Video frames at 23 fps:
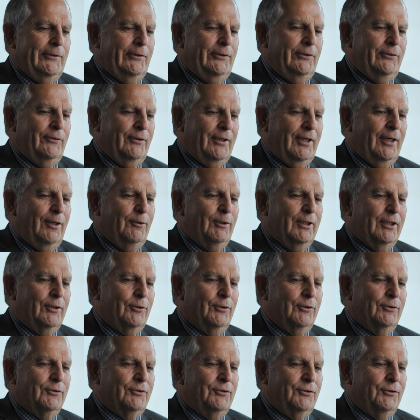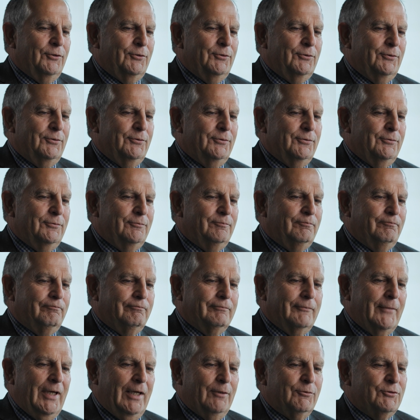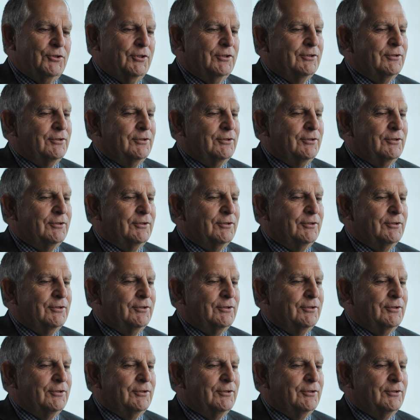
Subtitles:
Now I was